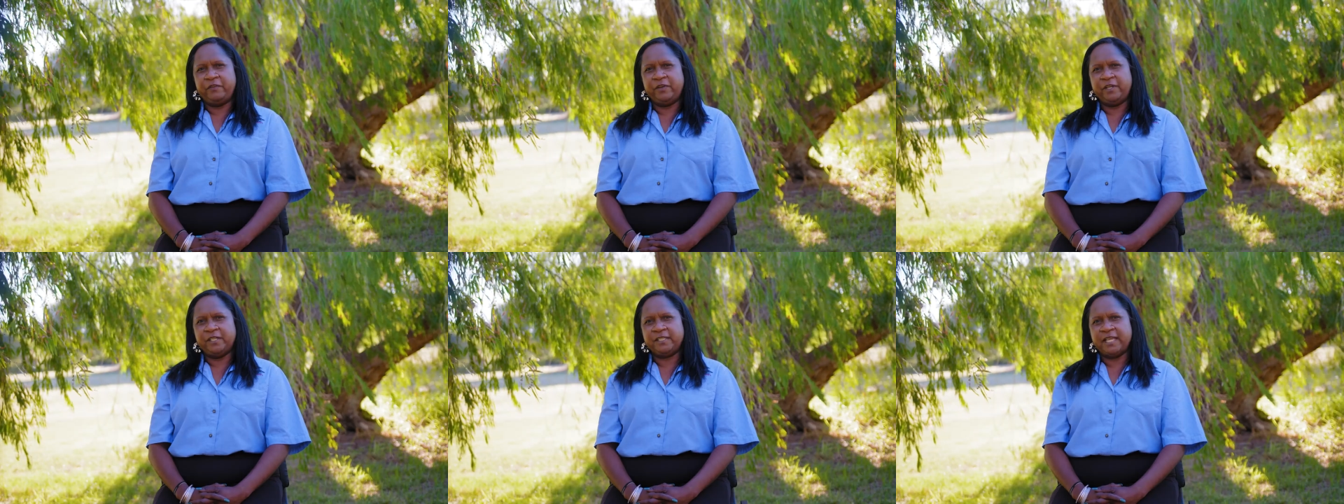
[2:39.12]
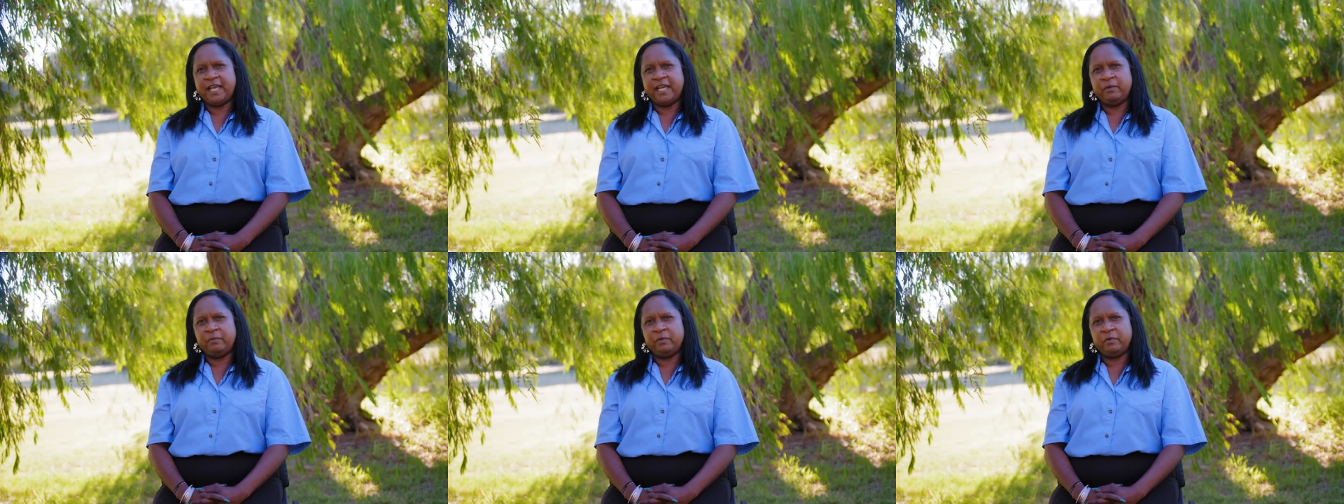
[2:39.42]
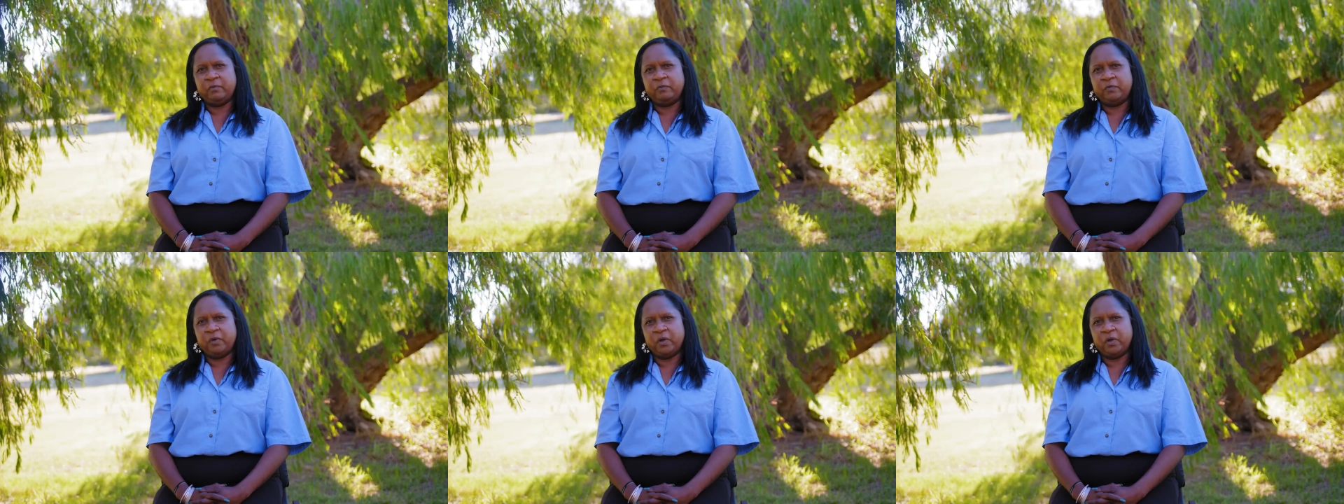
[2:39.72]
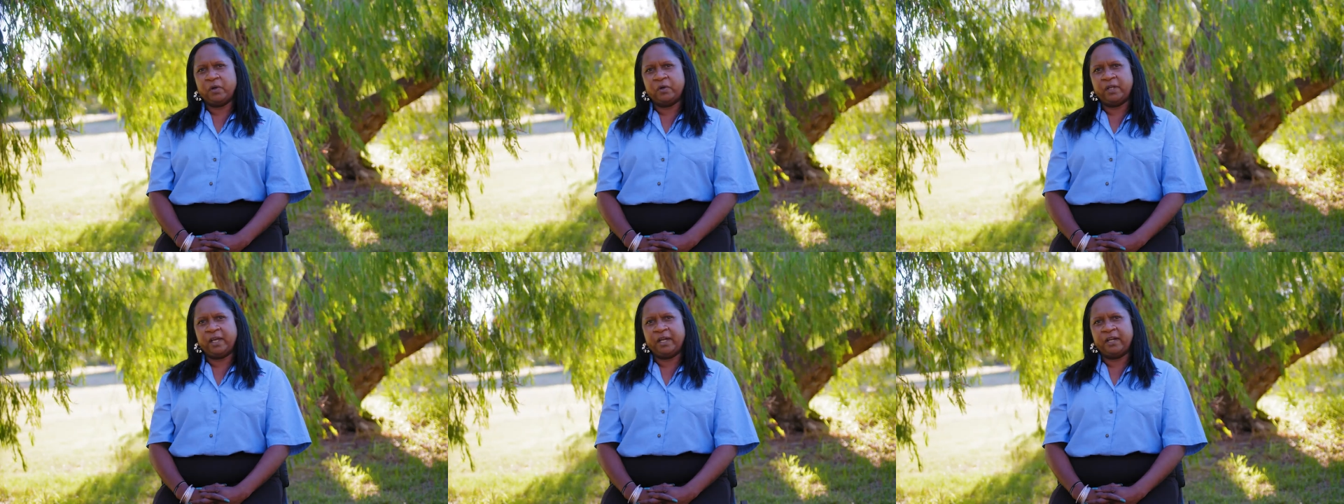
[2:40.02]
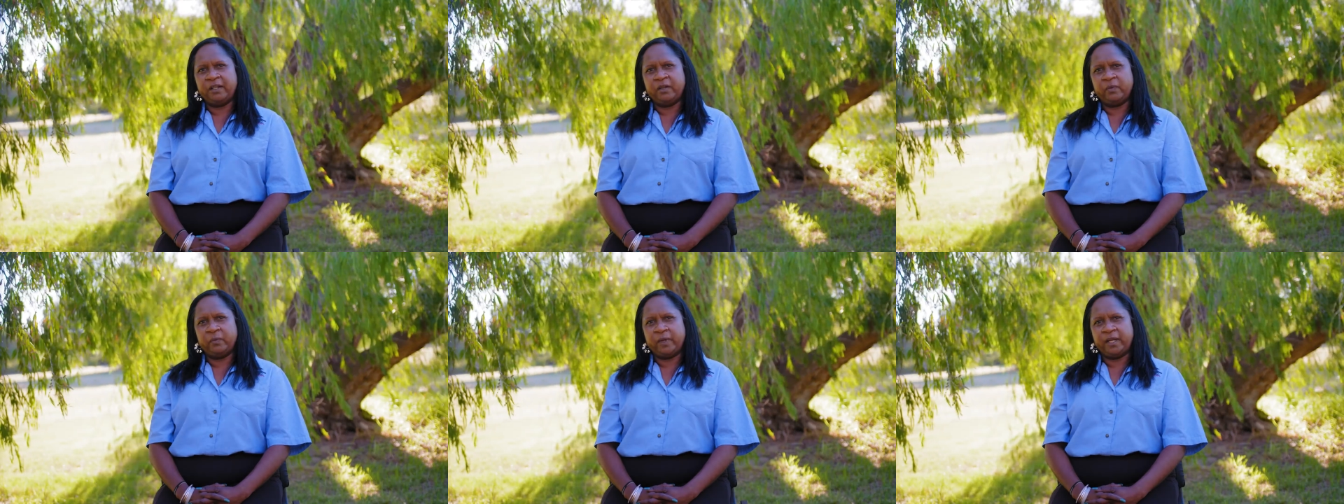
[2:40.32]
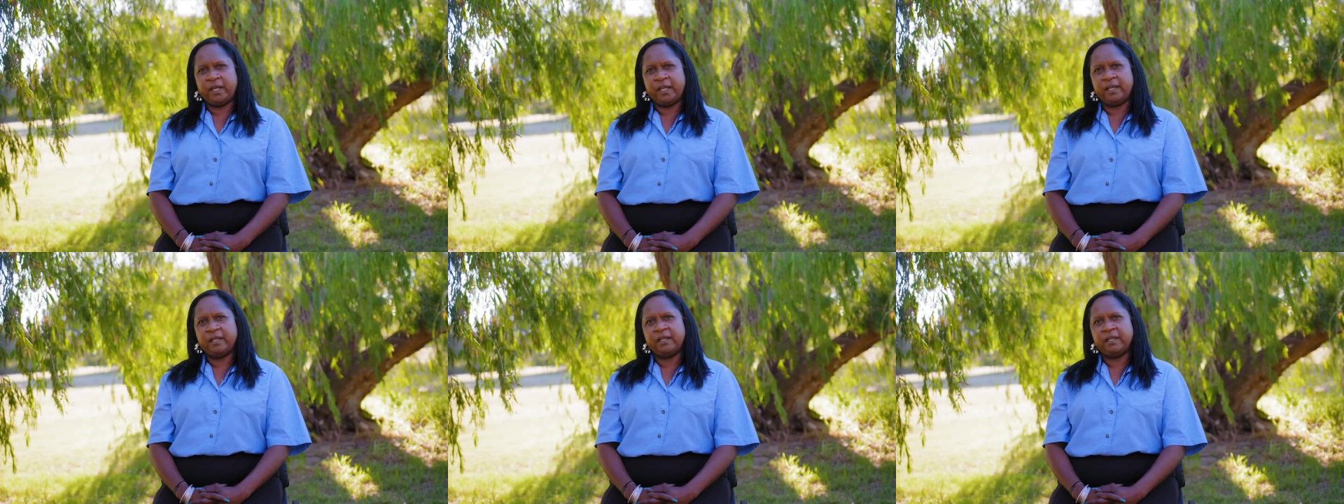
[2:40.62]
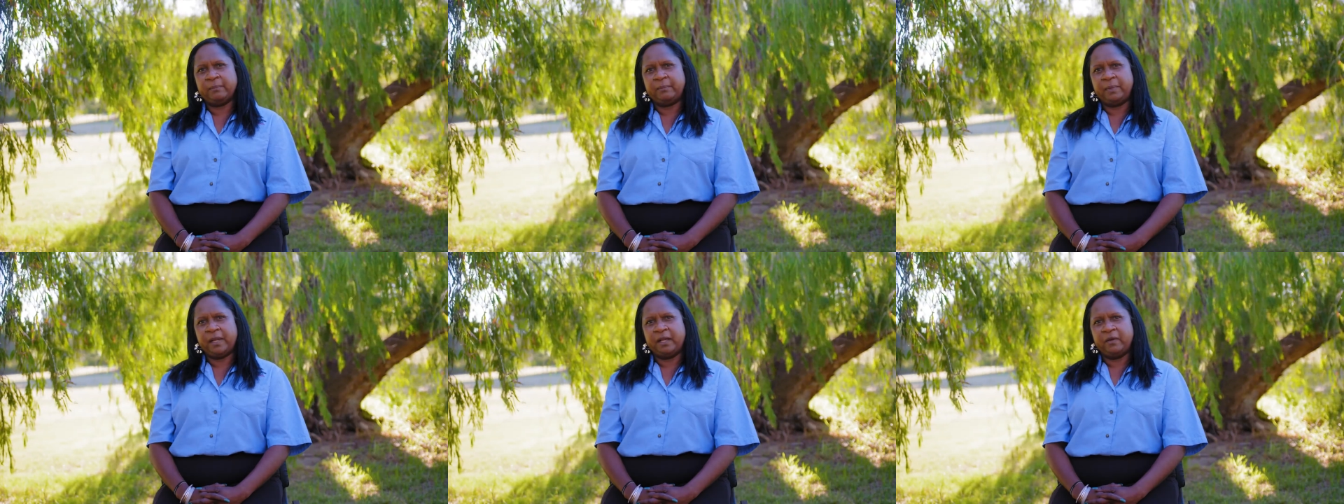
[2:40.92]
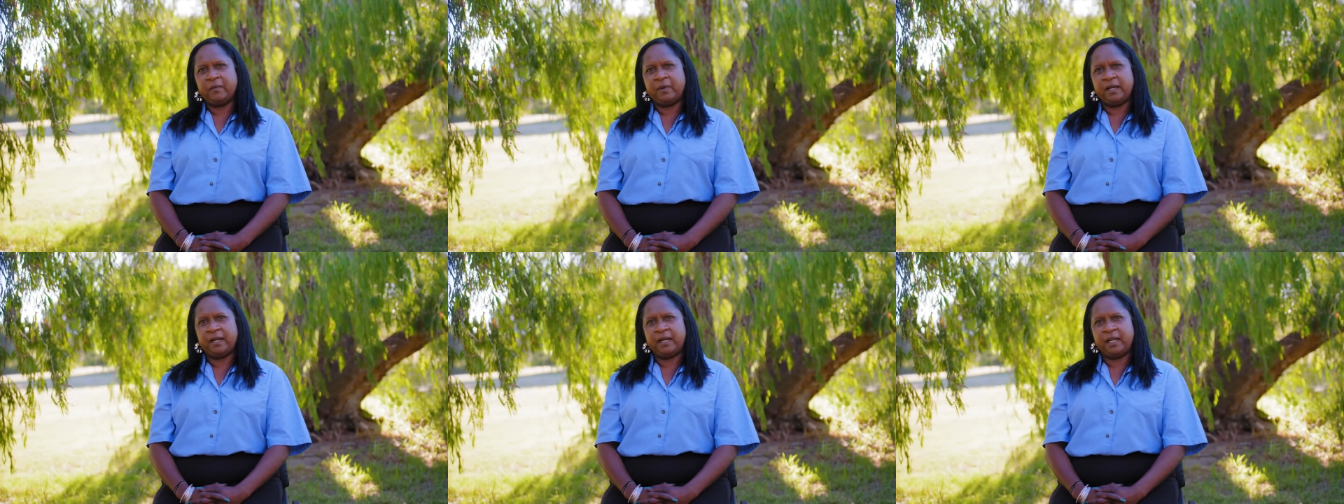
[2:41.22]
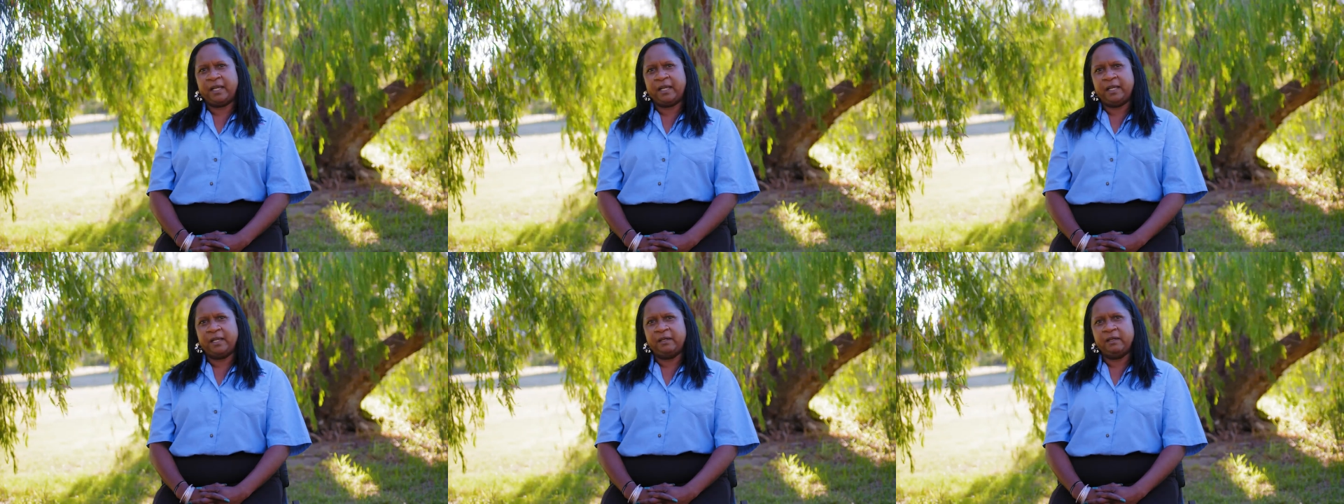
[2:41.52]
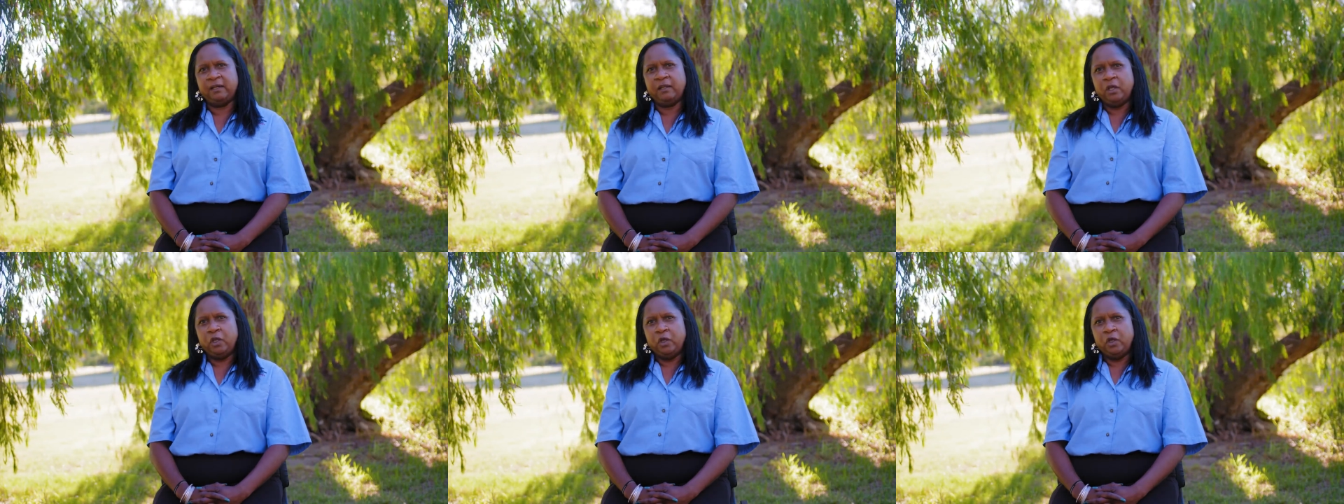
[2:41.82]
you decide them to vote underneath way, the black one line,